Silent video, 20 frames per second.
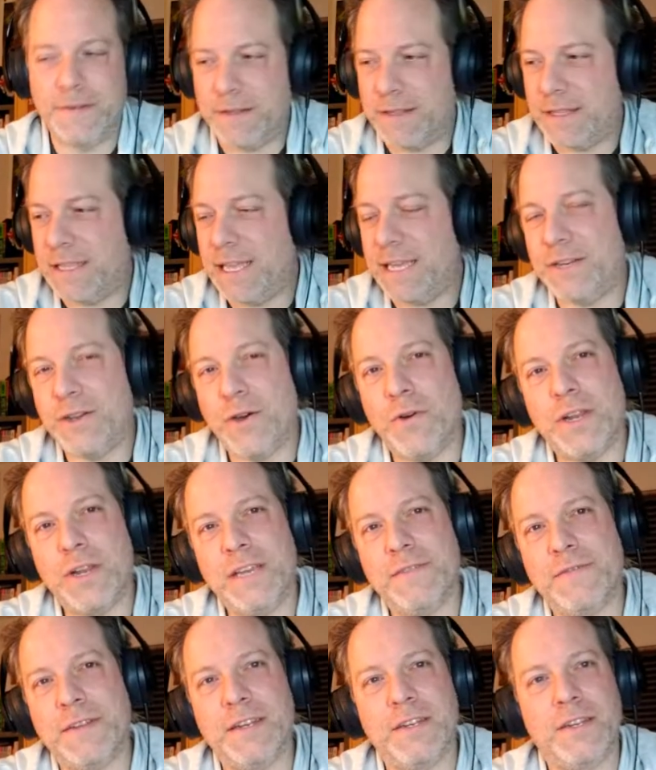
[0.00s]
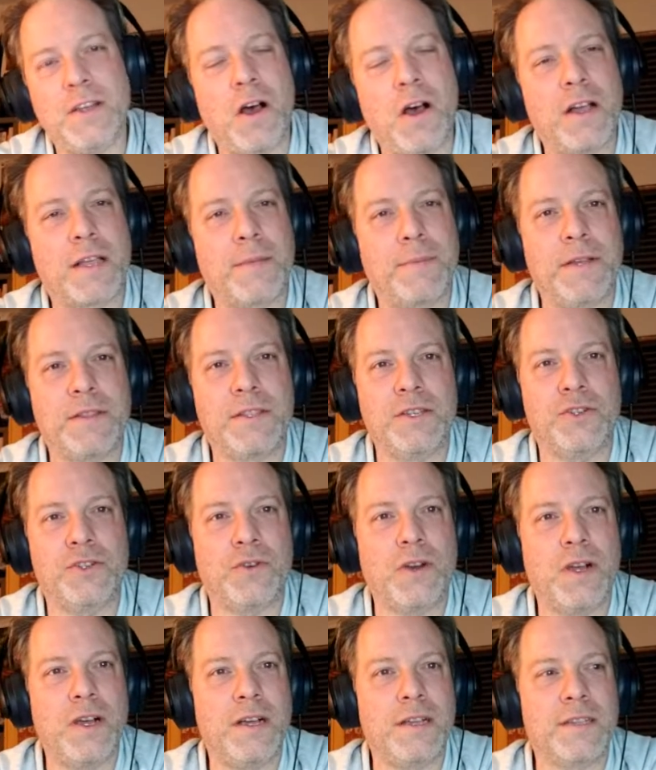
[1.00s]
they don't even talk about the
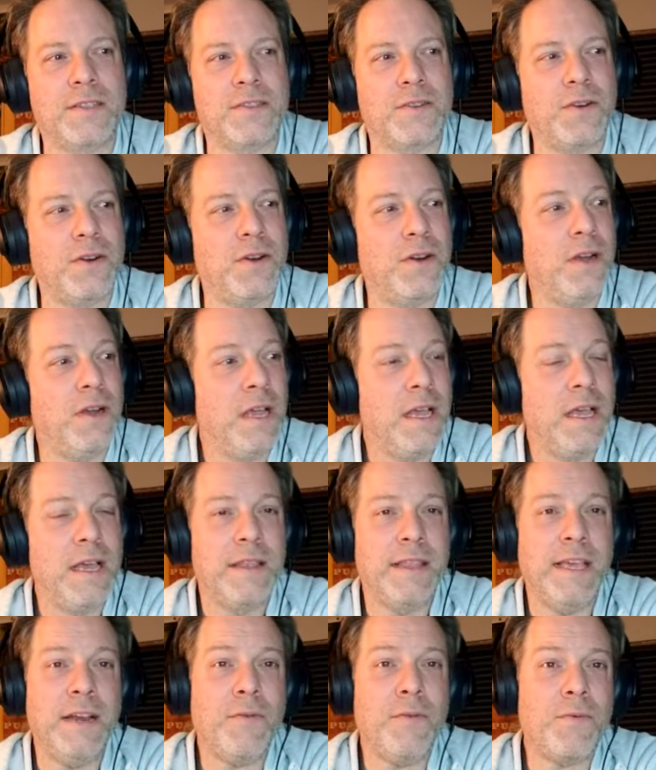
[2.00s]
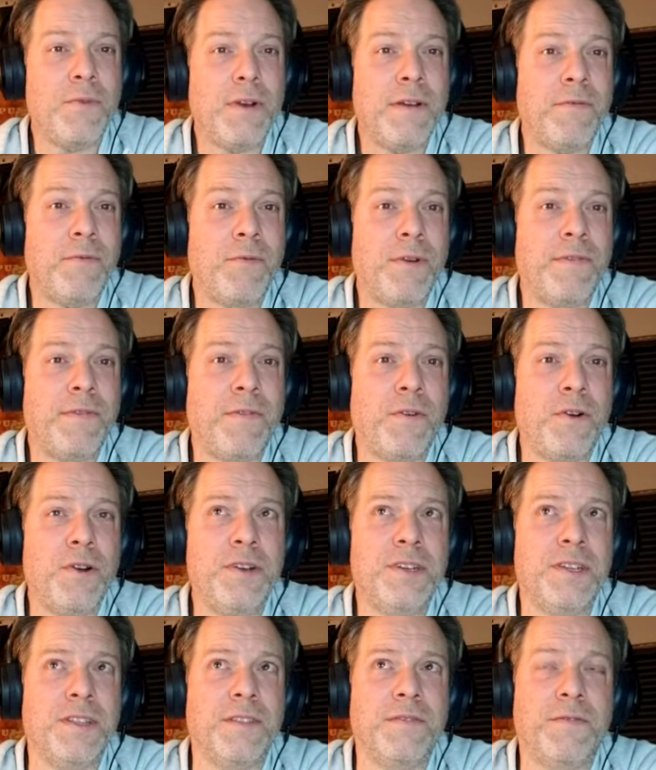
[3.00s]
drugs, or they don't refer
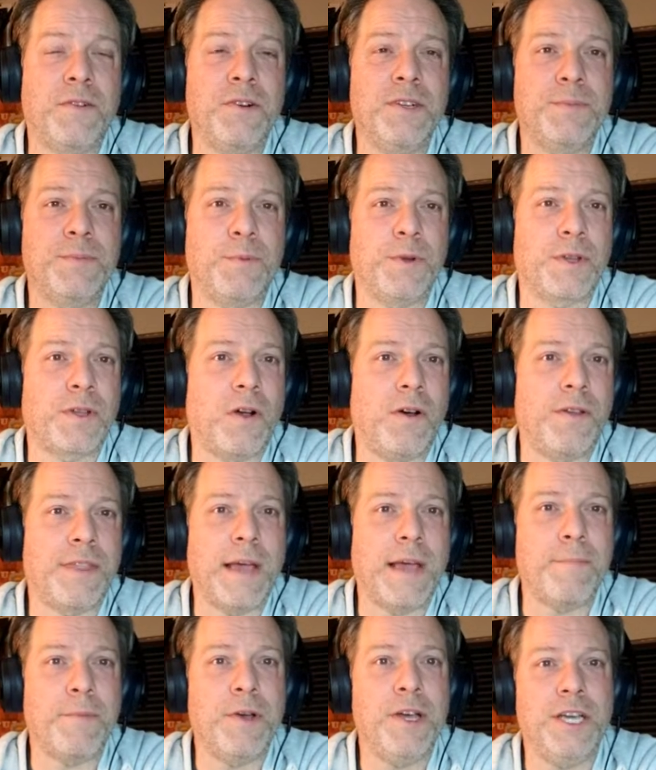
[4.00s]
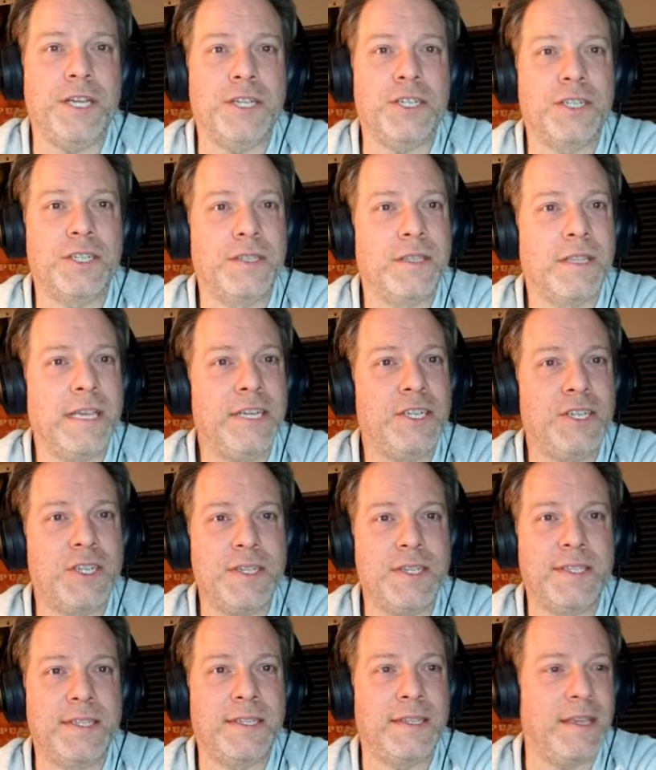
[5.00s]
to the first book all that much. They
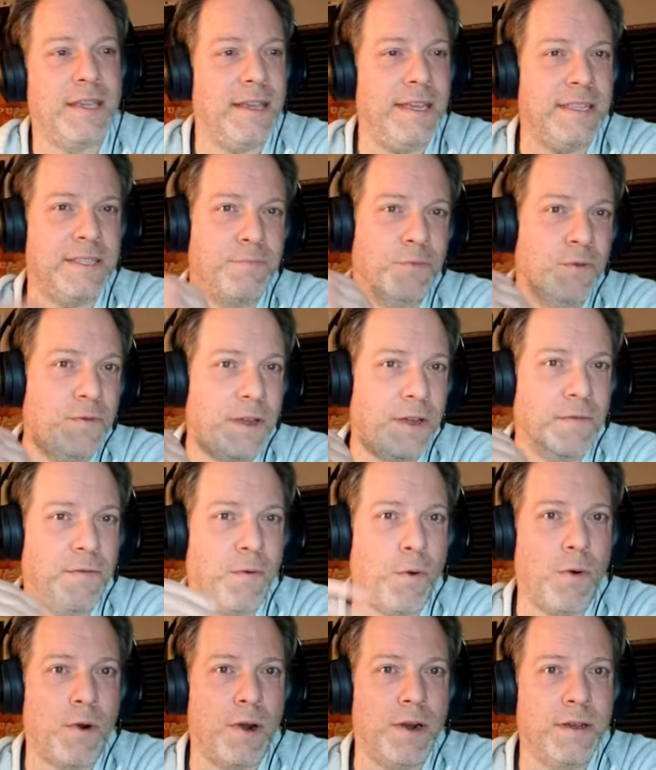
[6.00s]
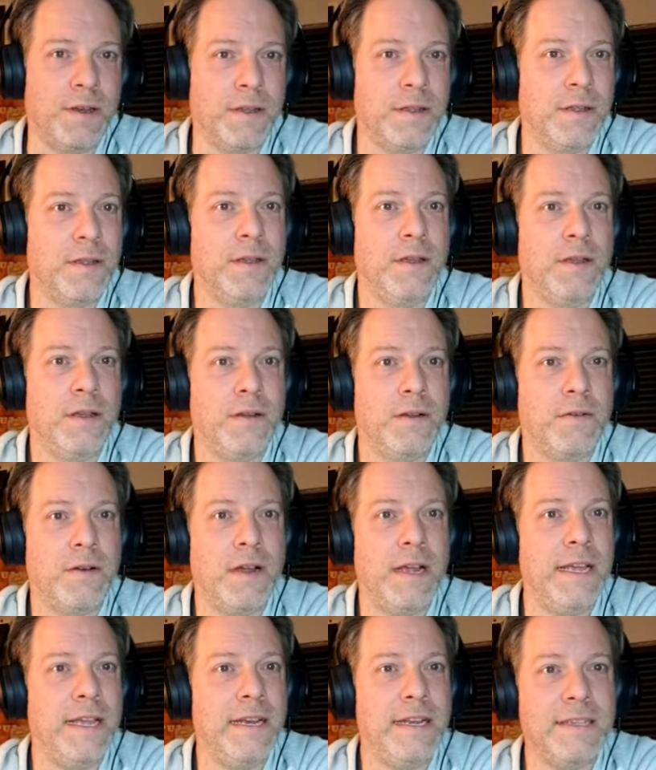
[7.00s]
just, it's moving forward,
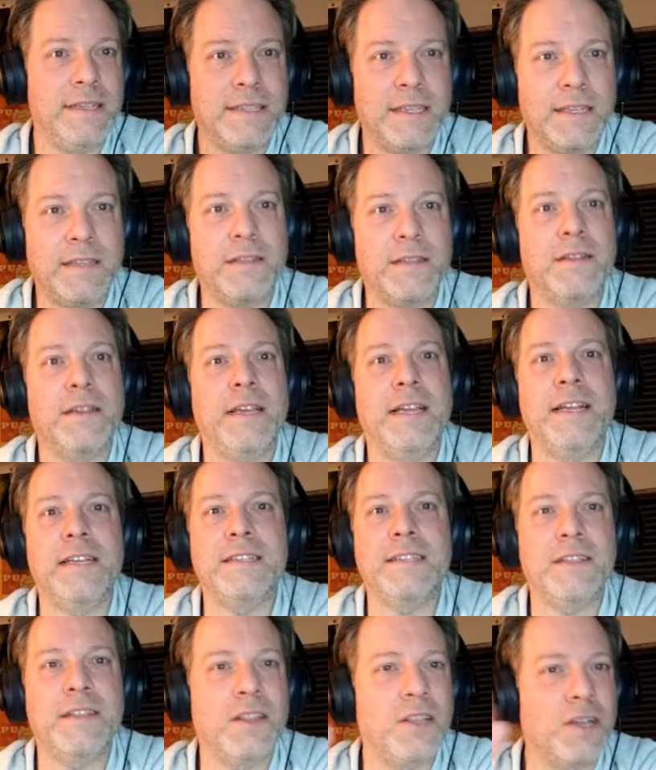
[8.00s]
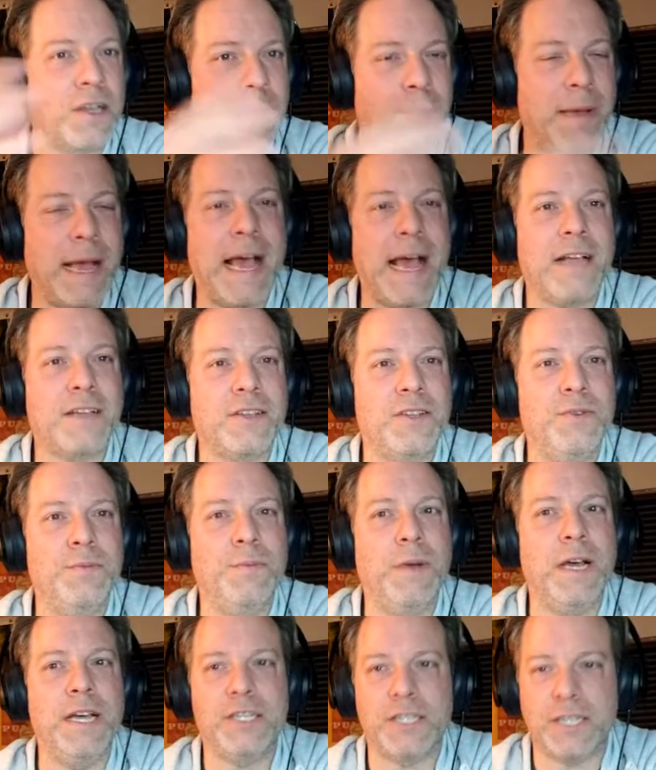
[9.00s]
right? It doesn't look back too
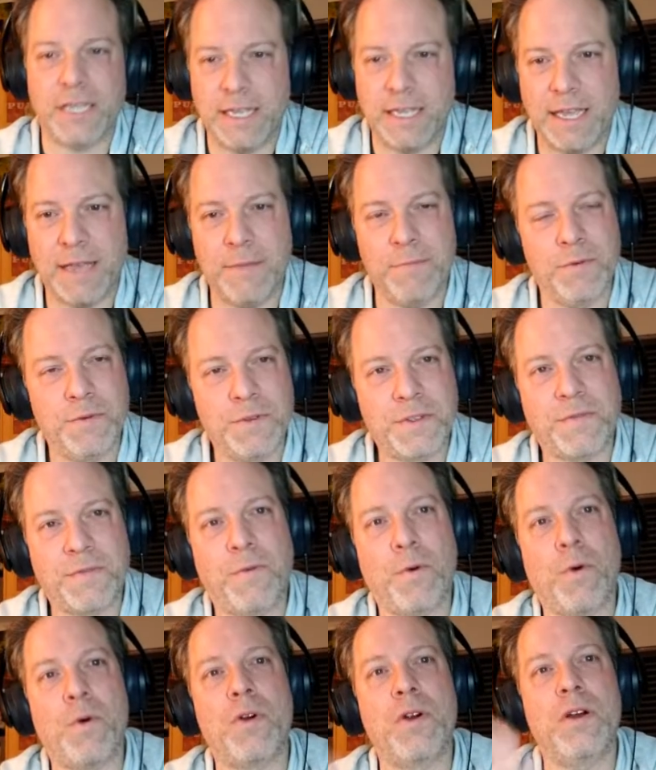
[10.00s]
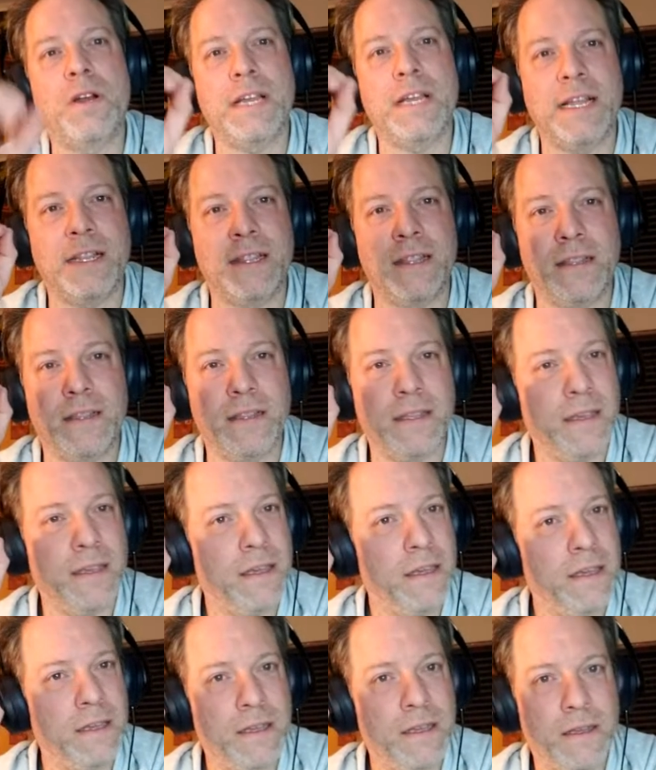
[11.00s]
much. It moves forward and
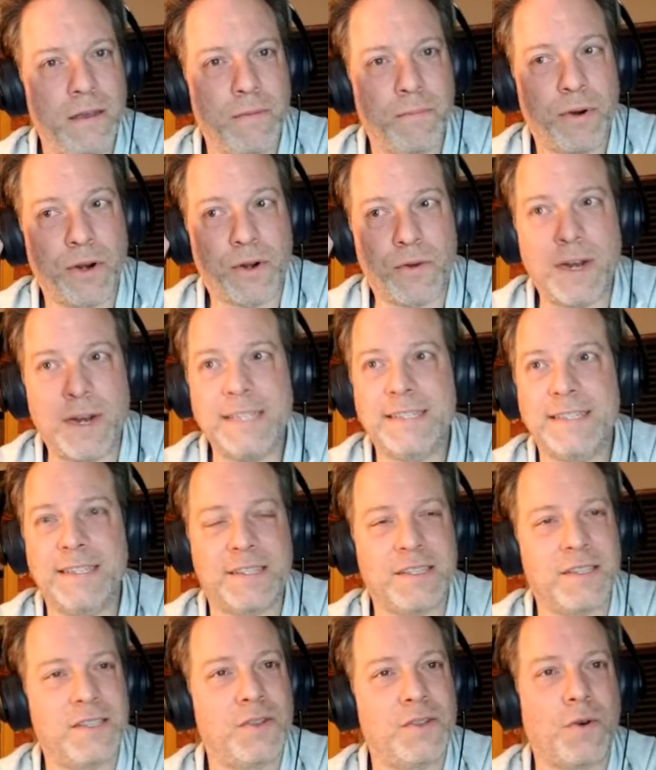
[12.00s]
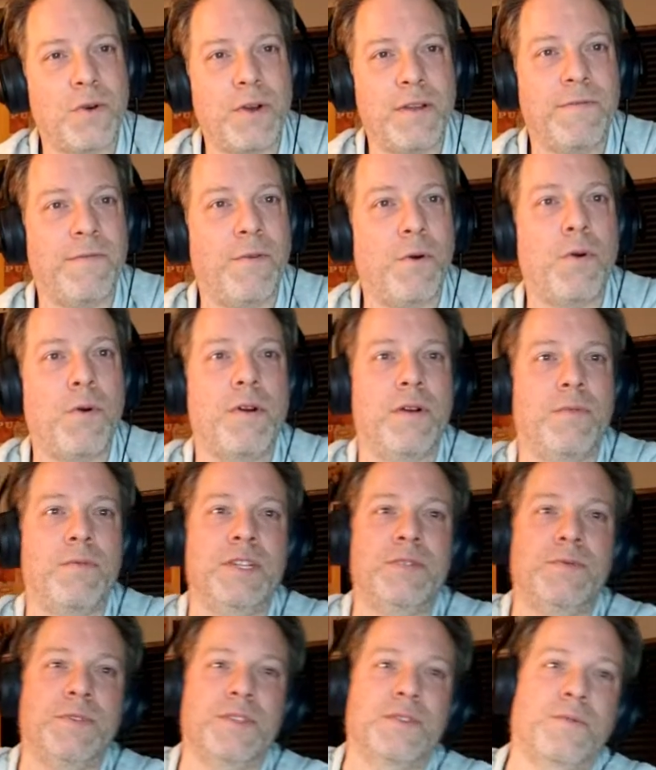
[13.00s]
progresses the story forward,
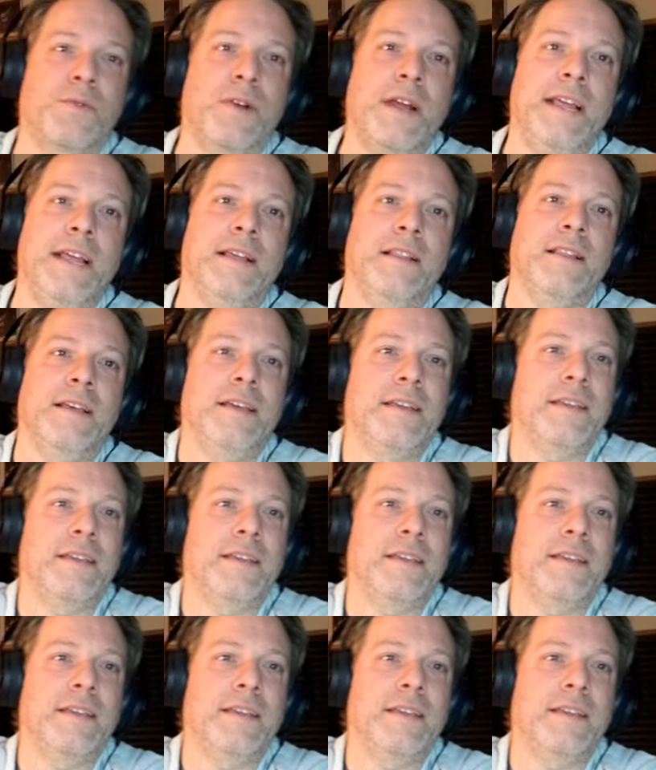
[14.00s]
which was great. Like,